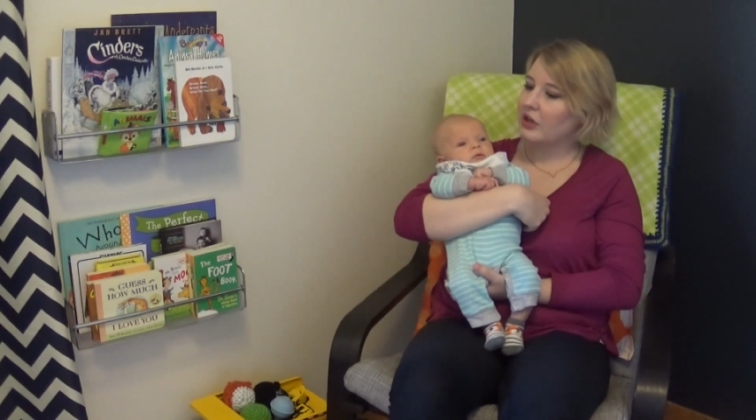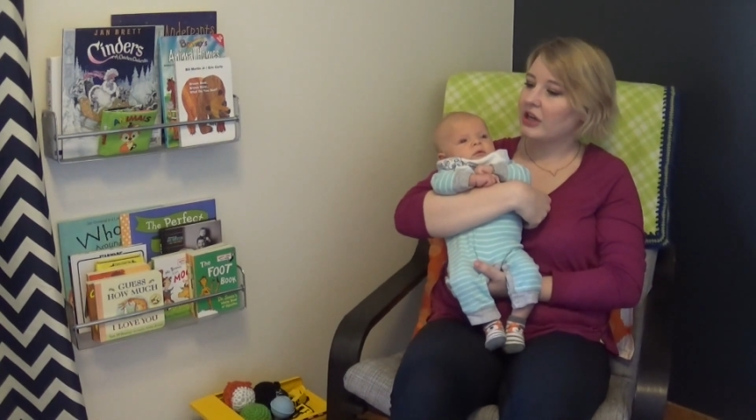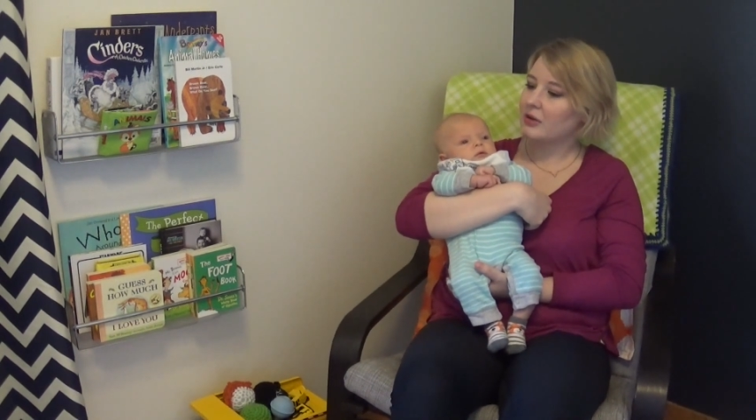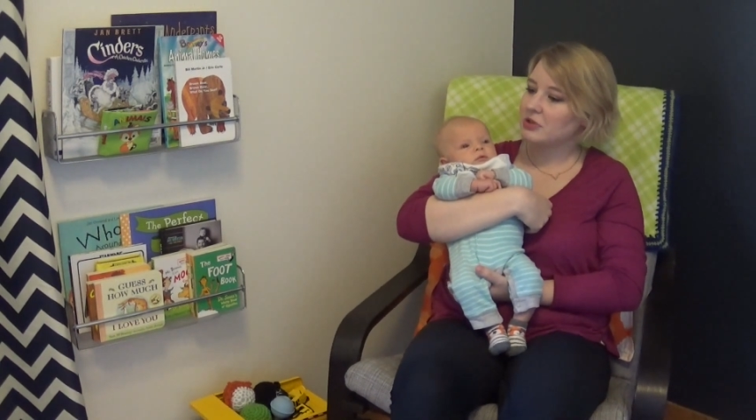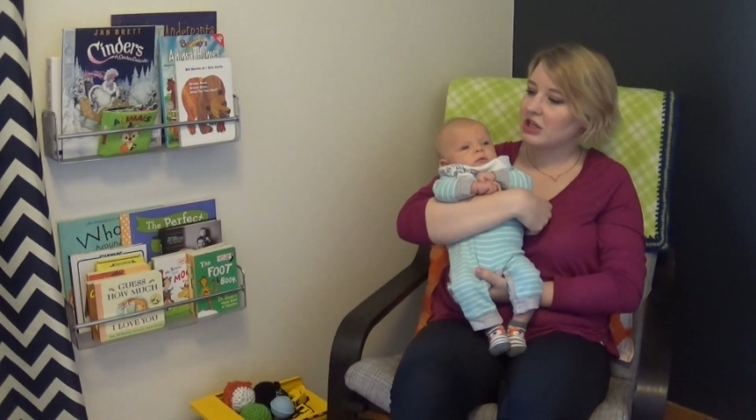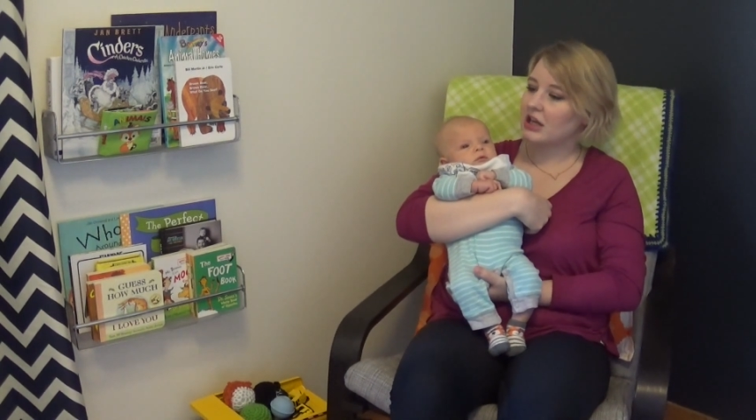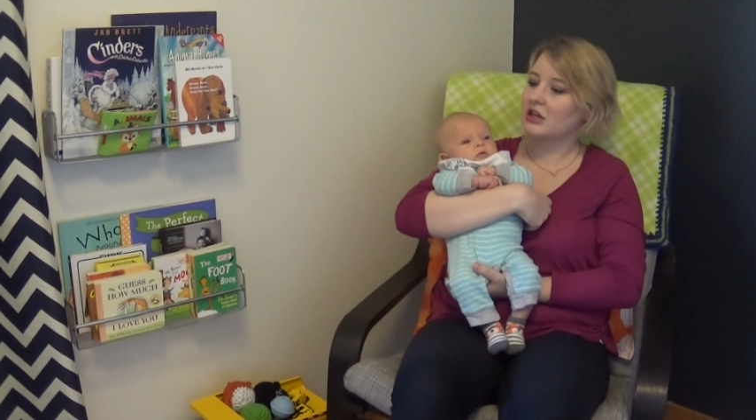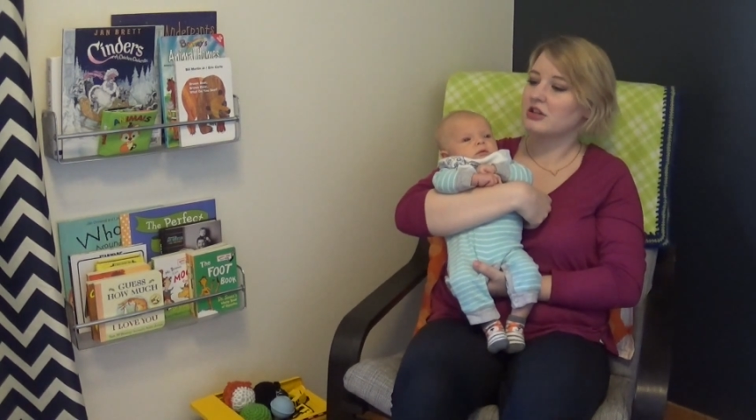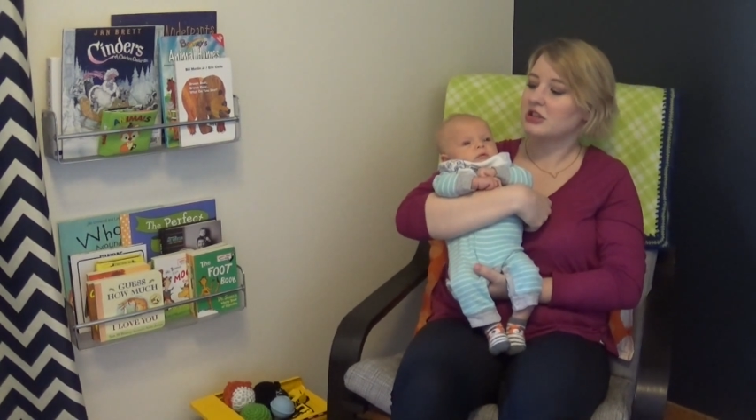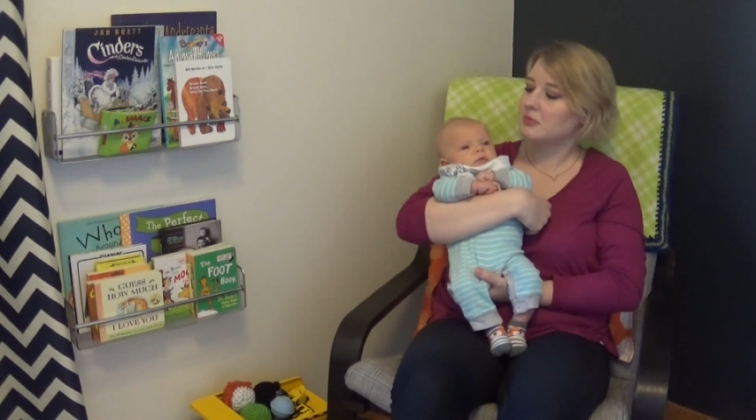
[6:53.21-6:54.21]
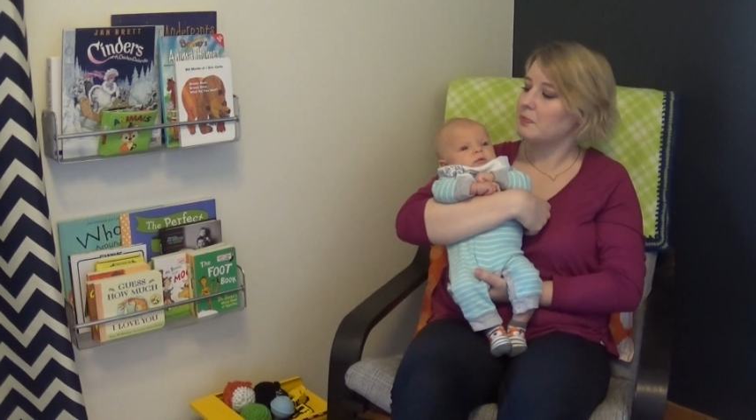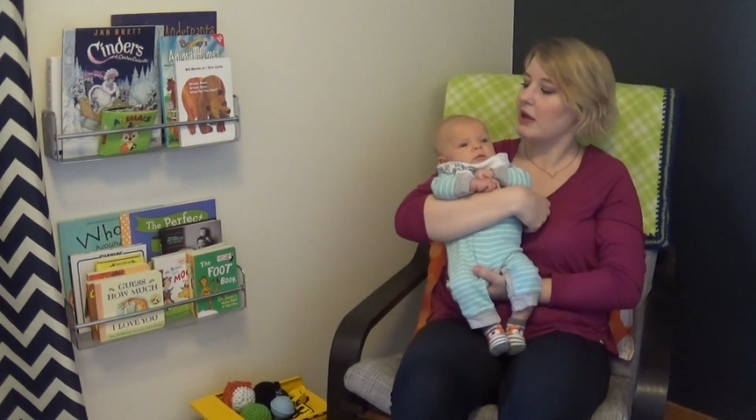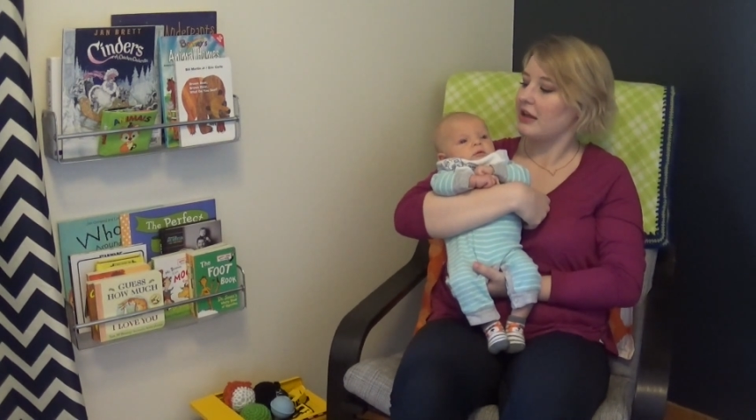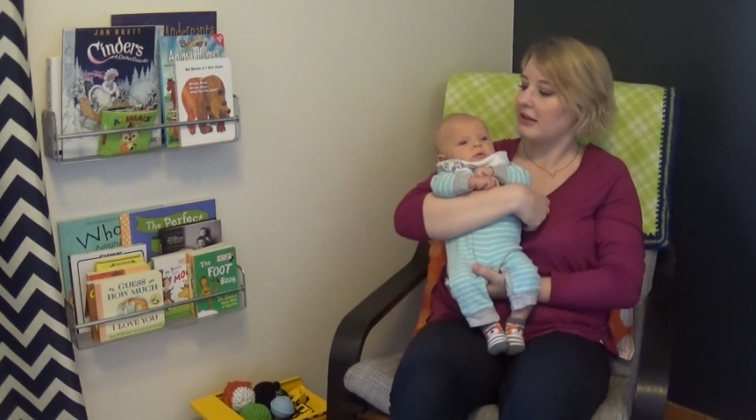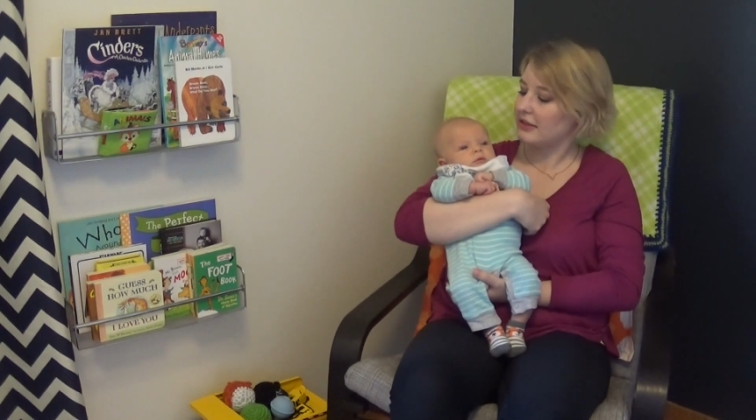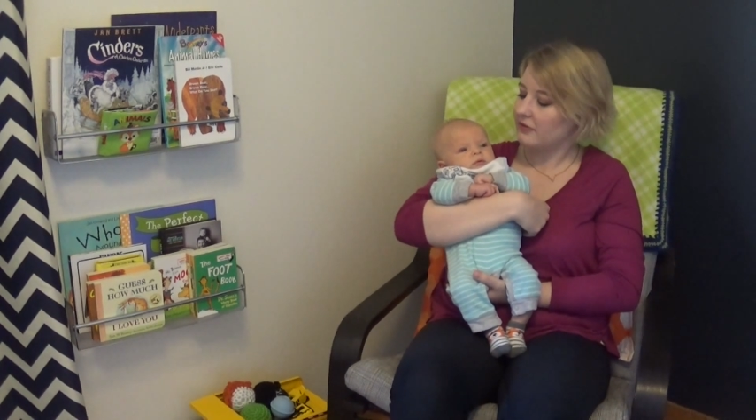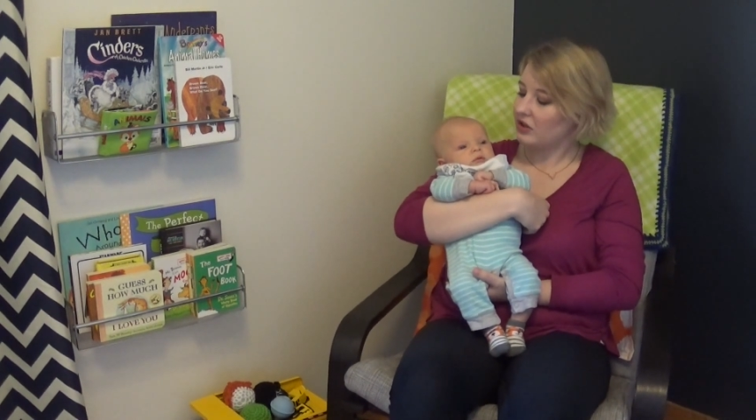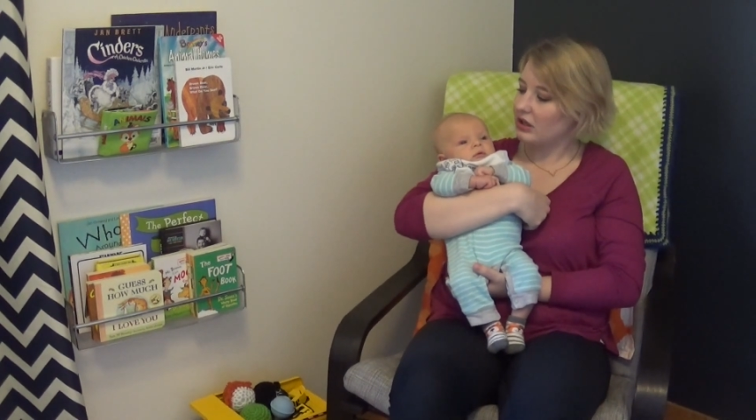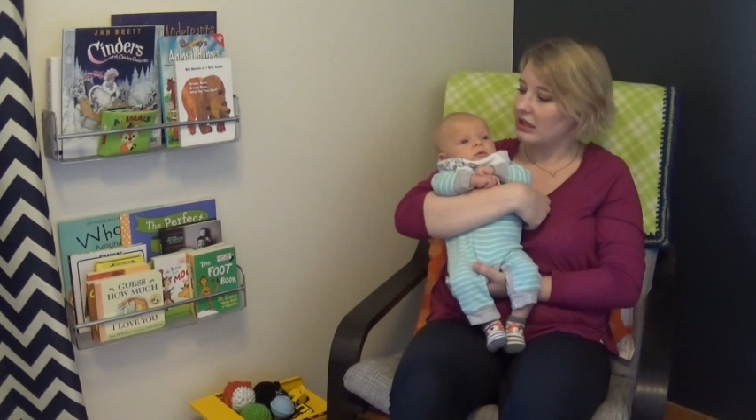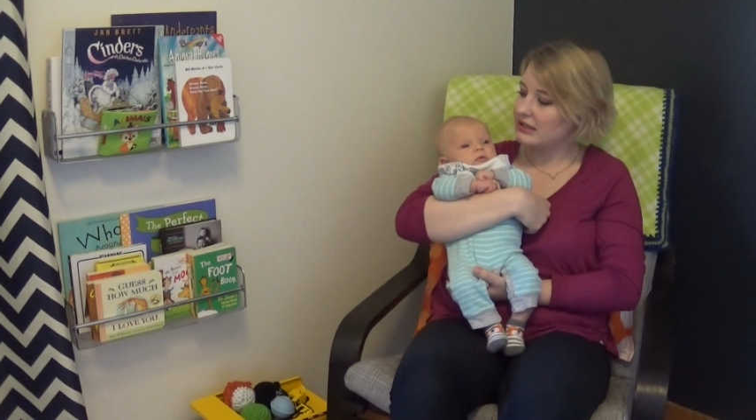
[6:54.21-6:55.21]
We get him changed and bathed if
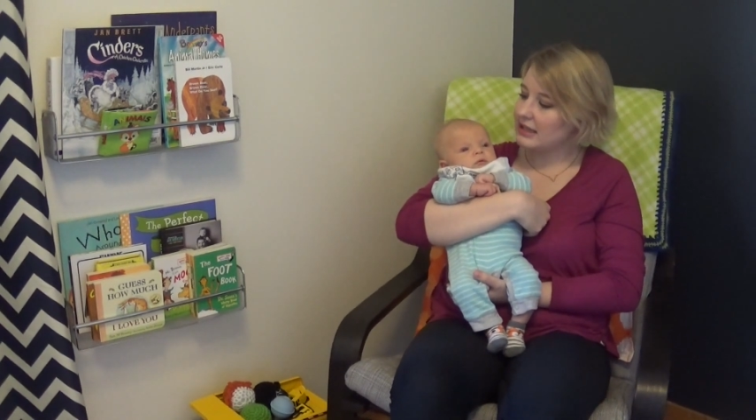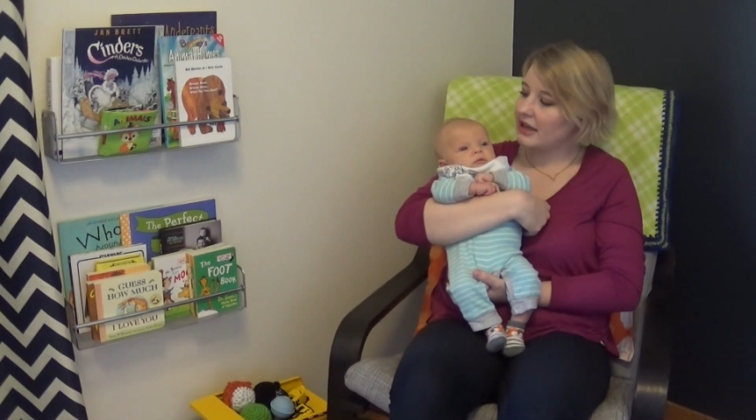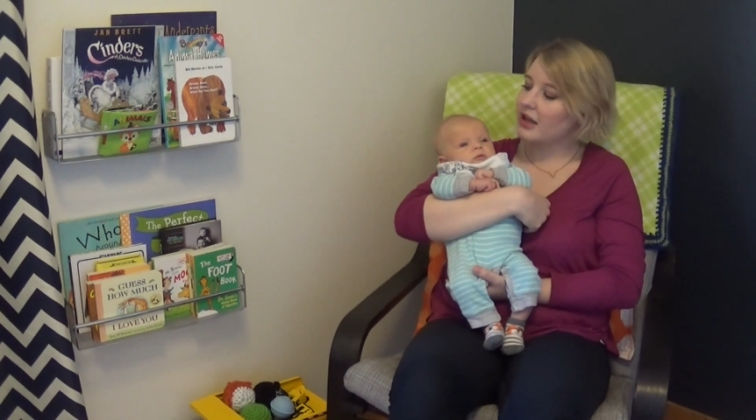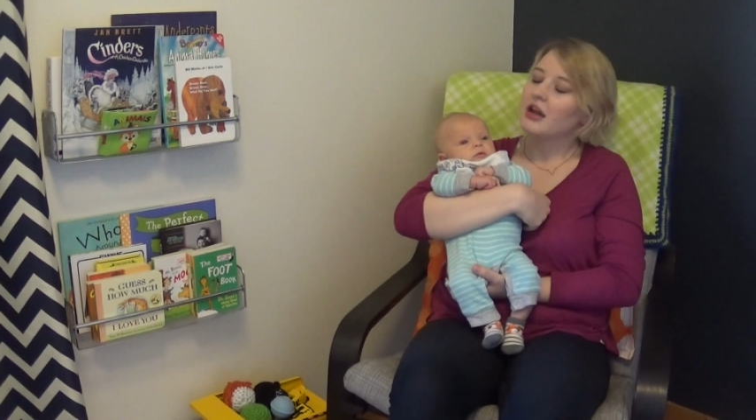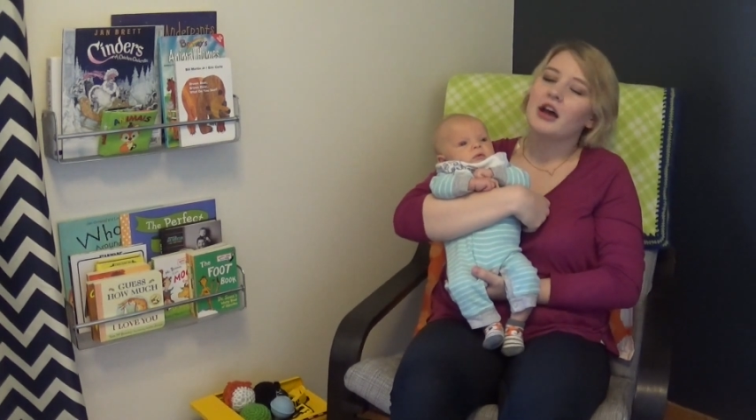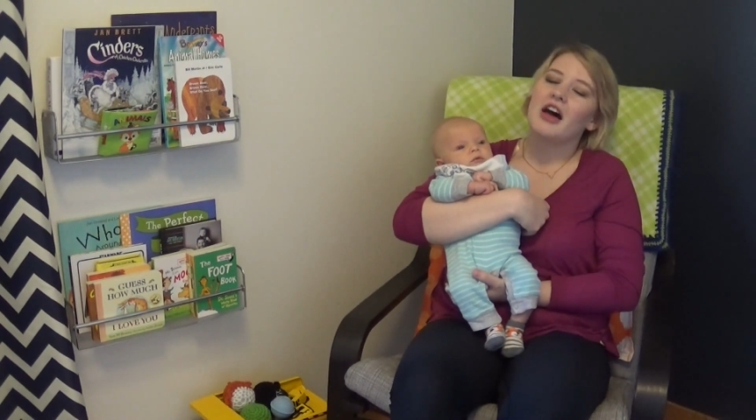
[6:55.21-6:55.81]
he needs it.